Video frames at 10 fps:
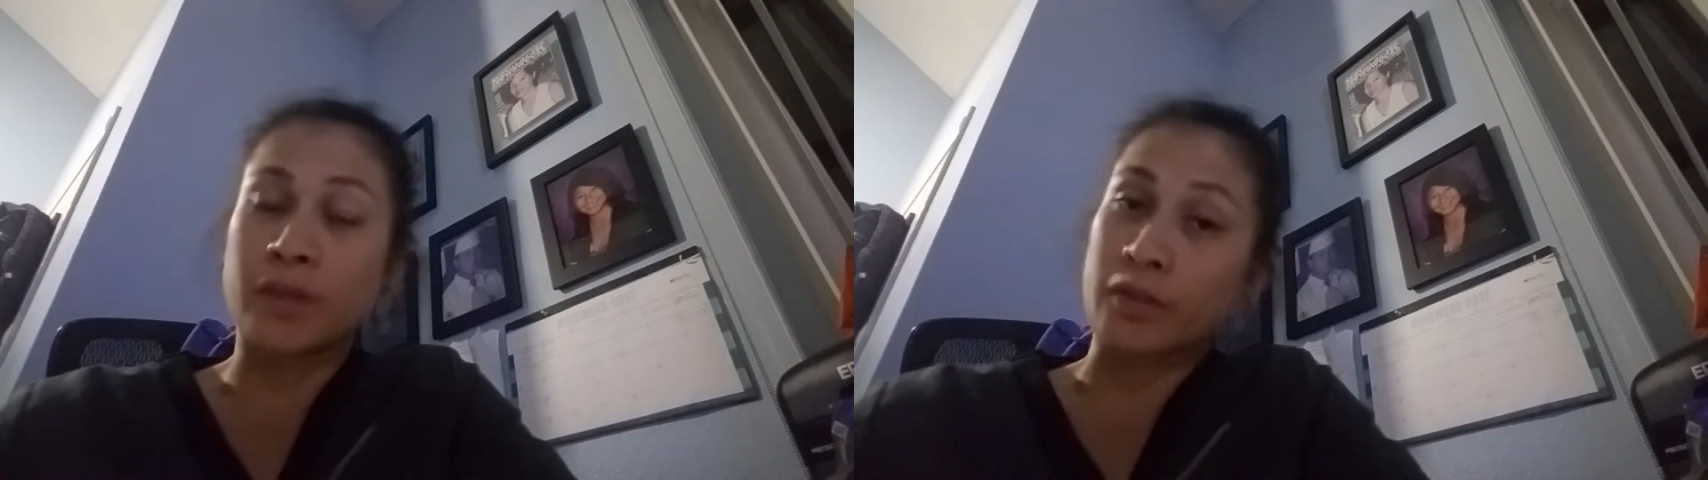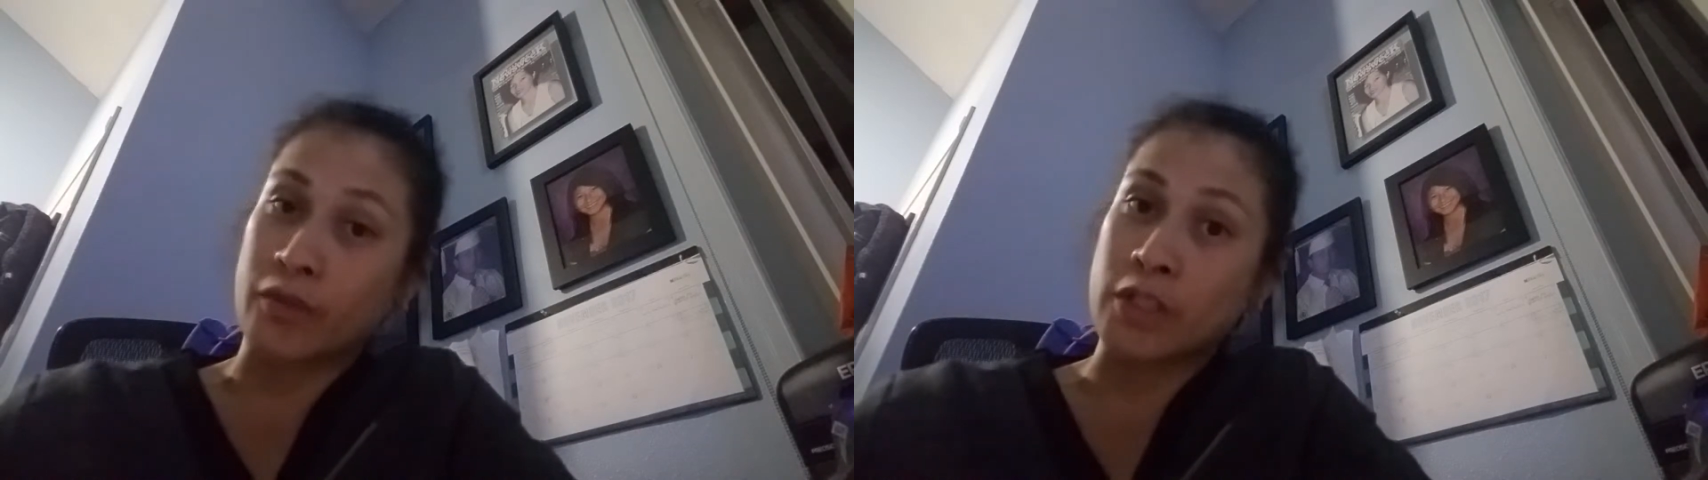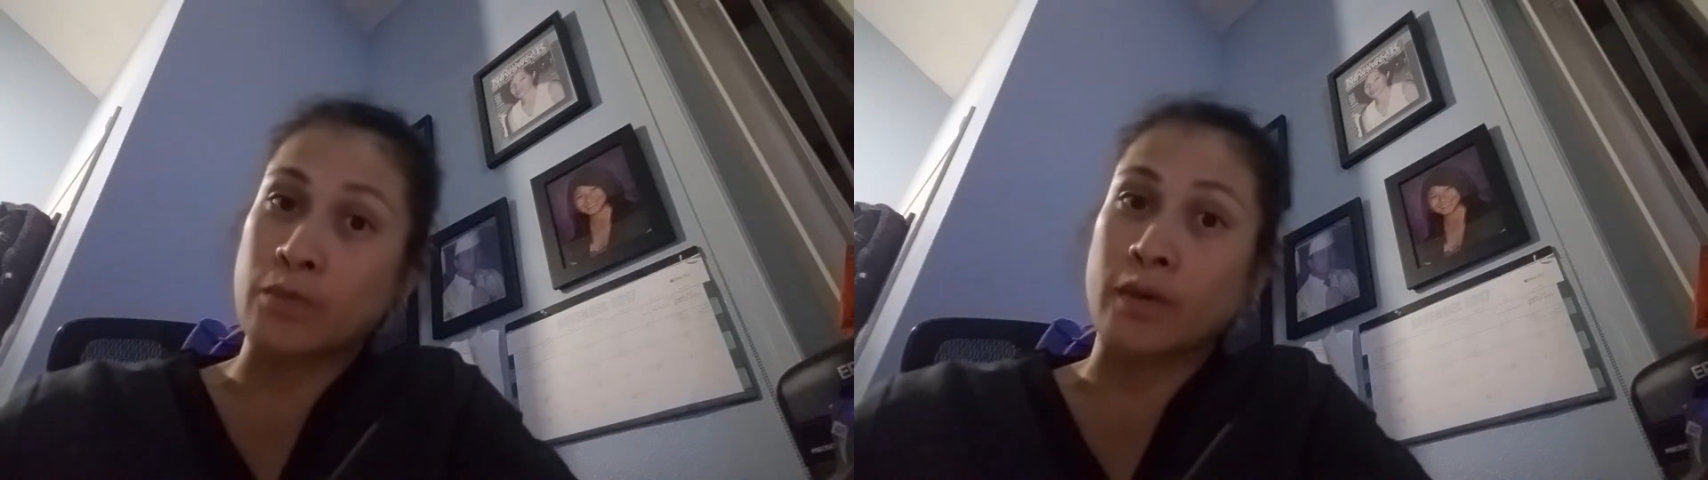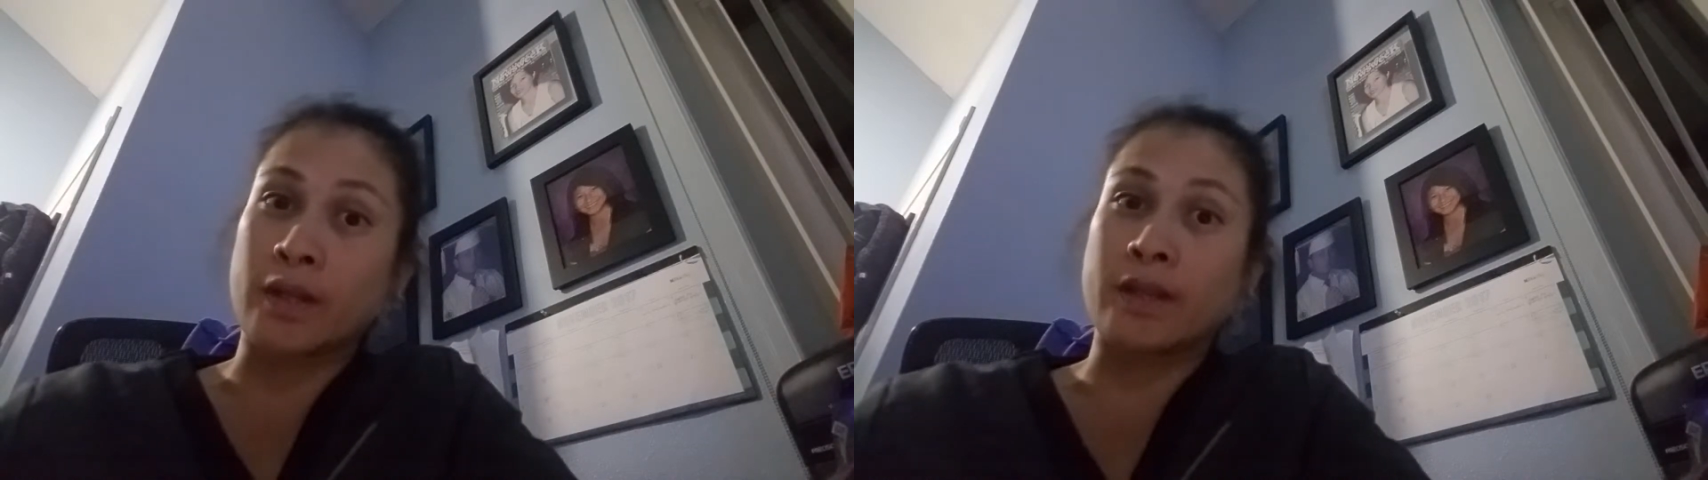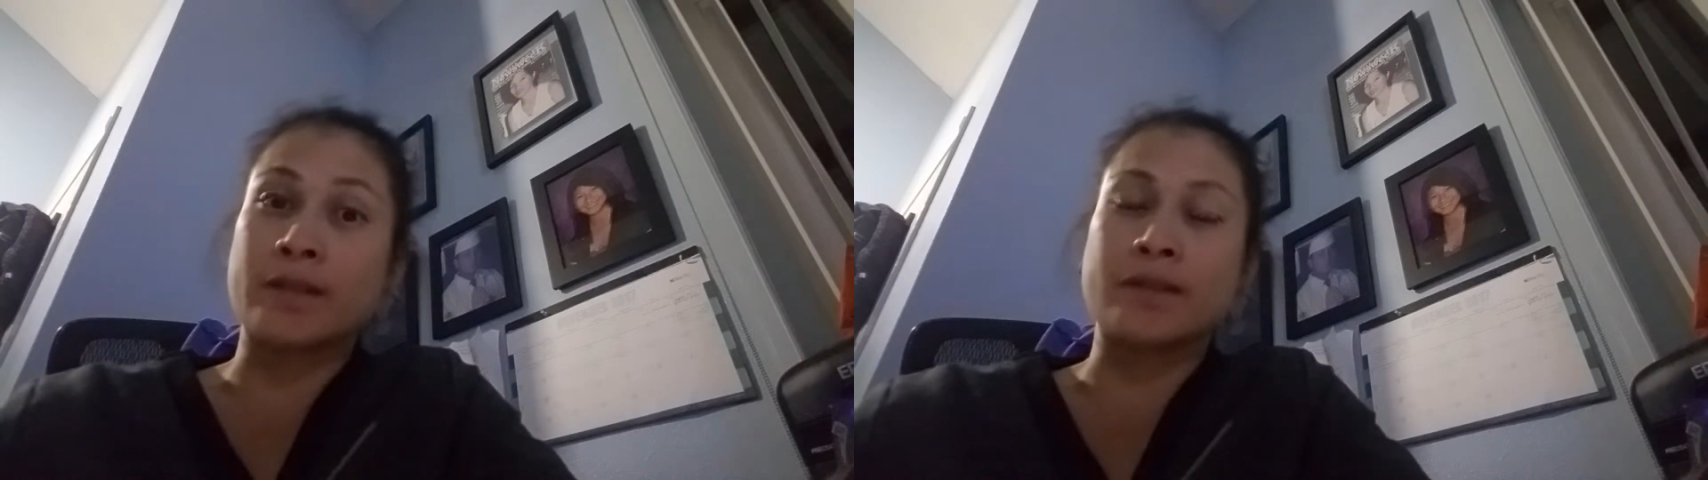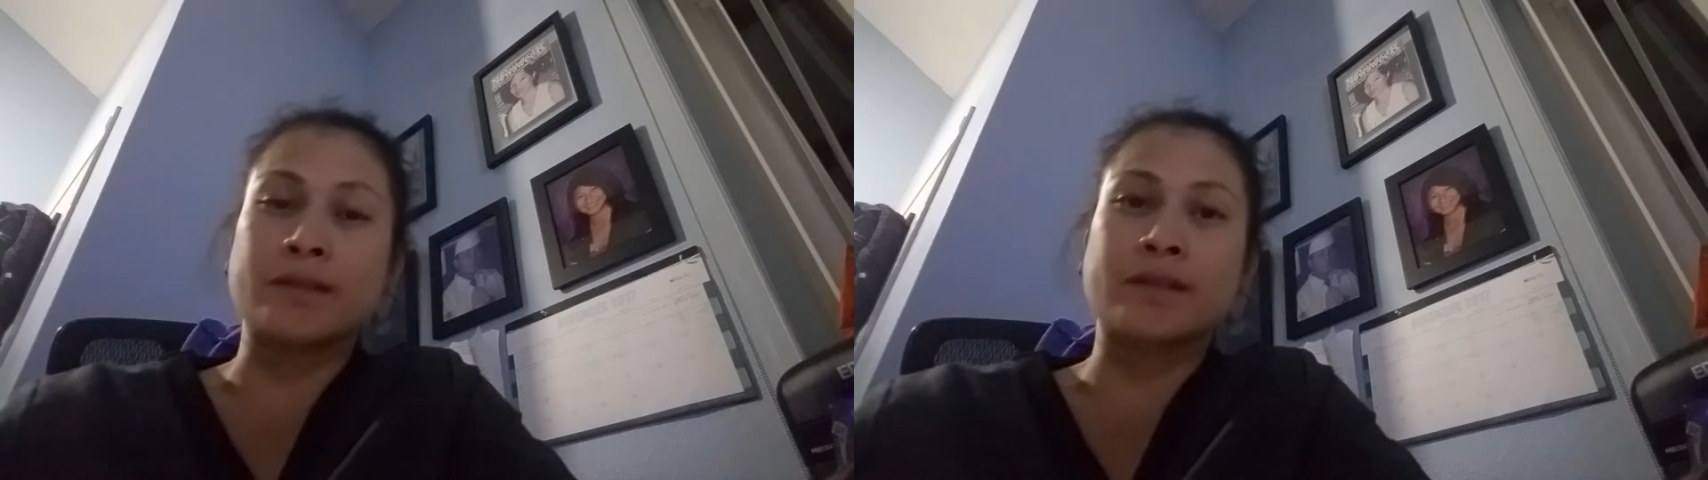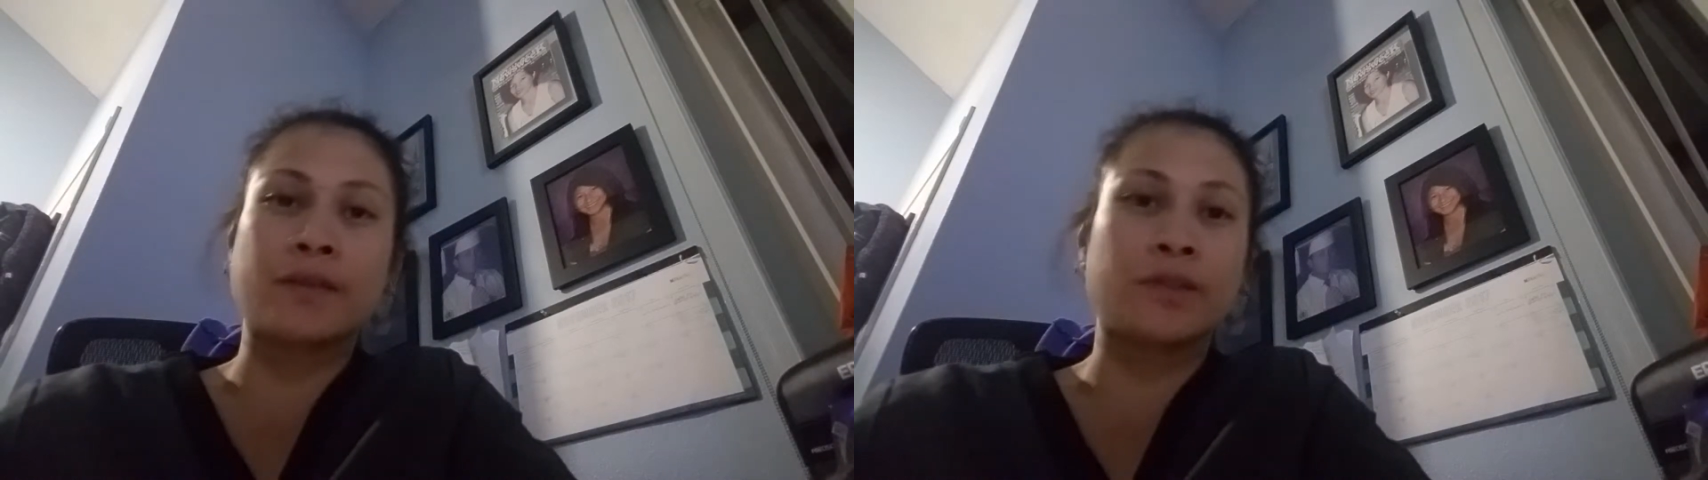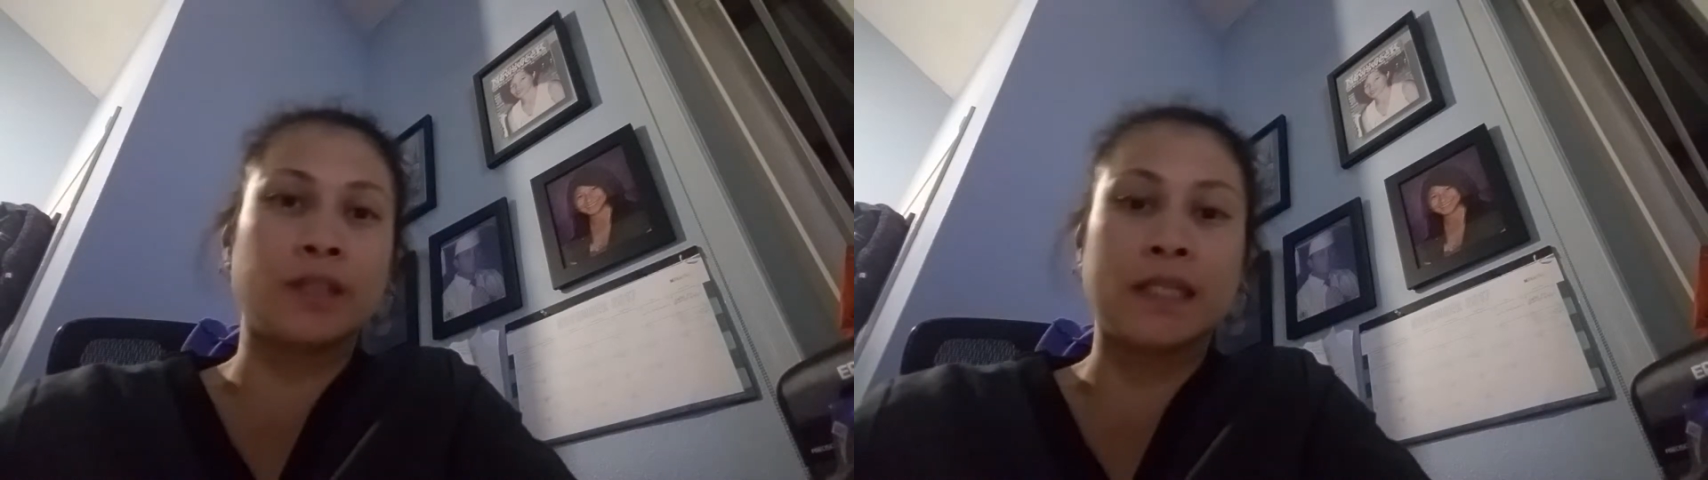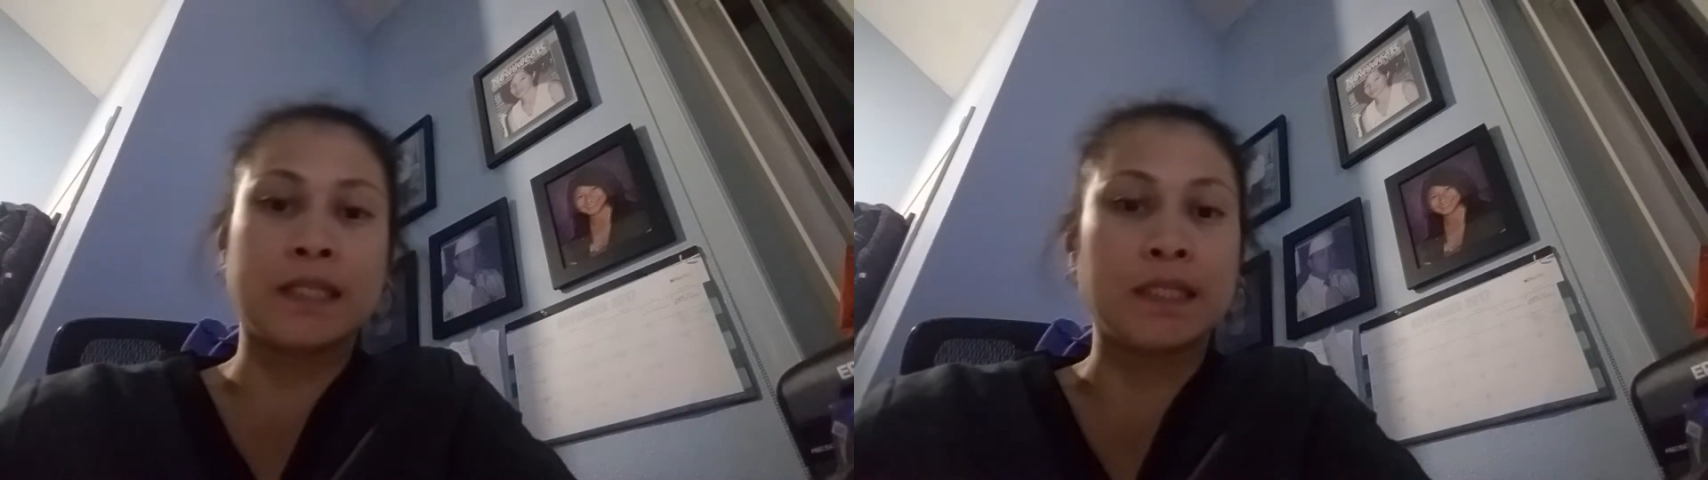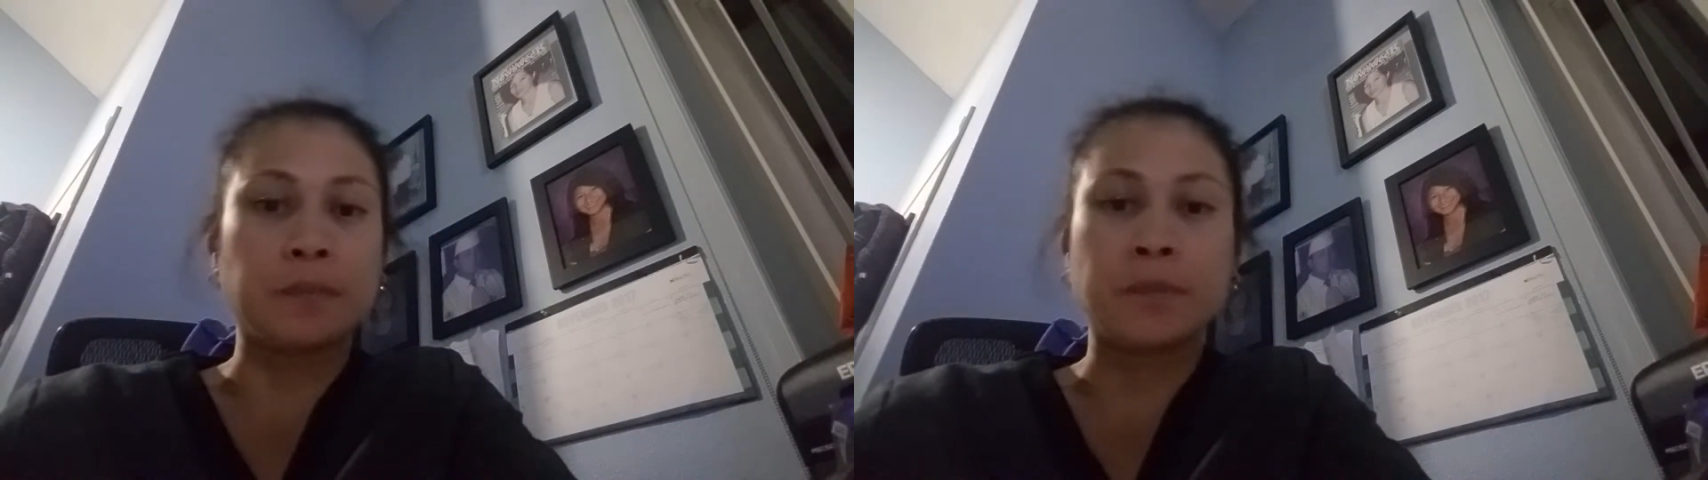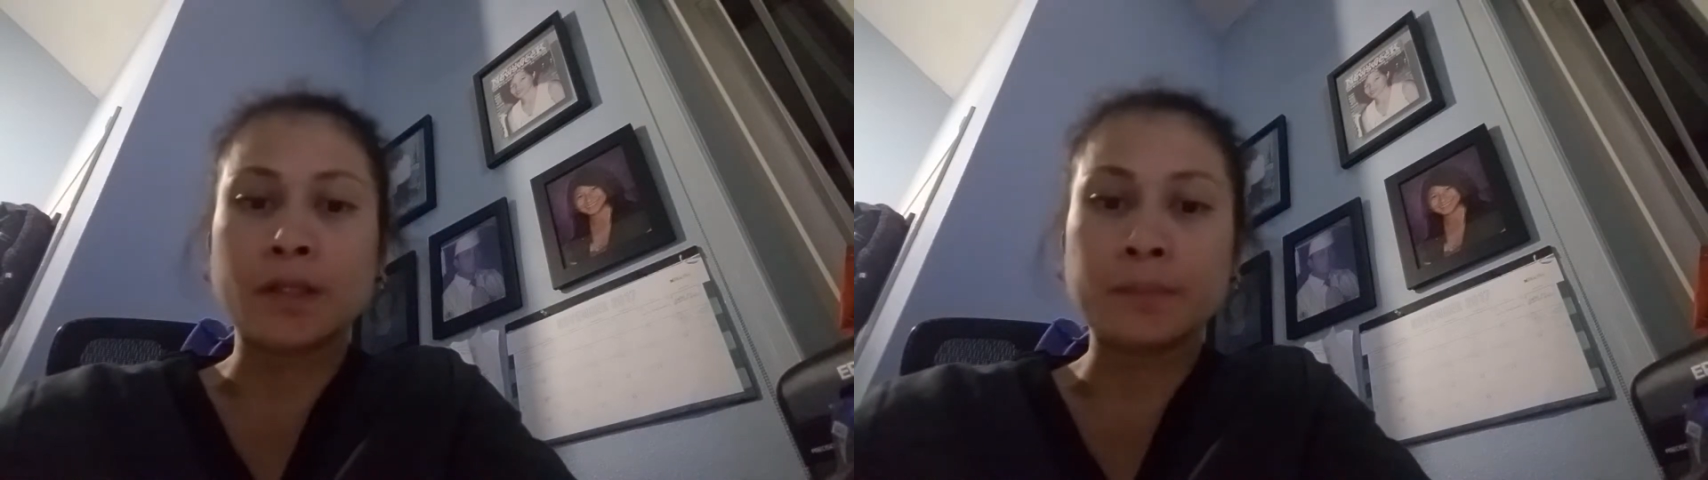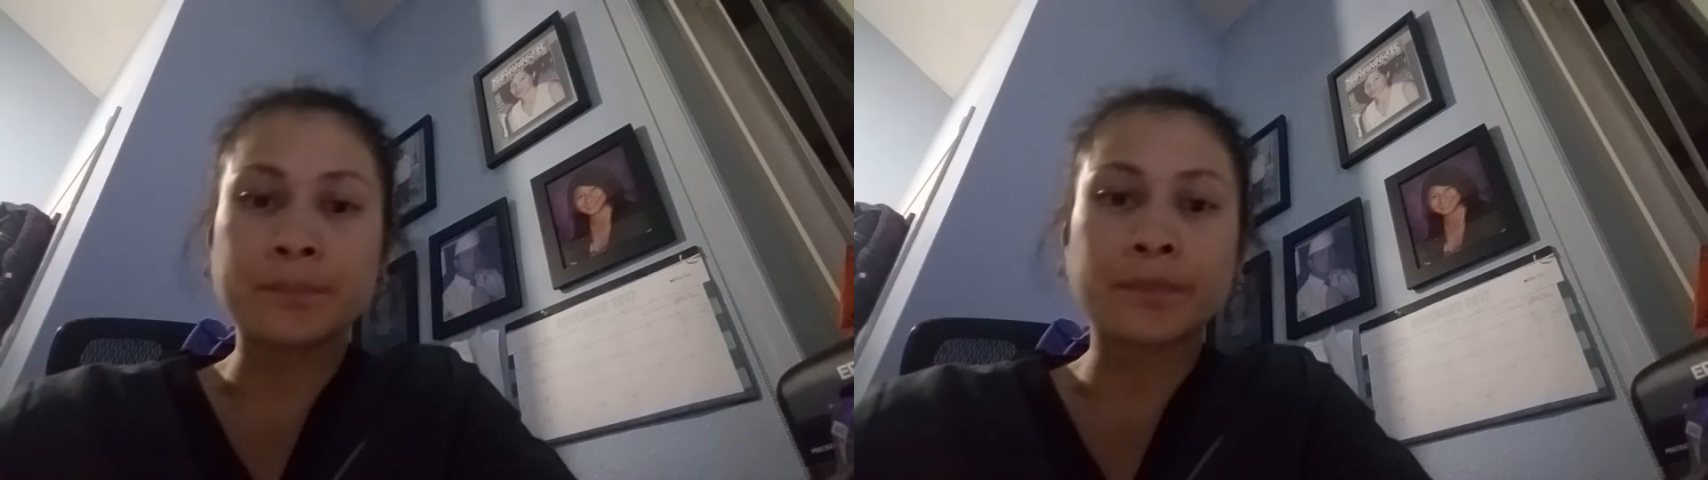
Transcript: The first one is definitely anemia,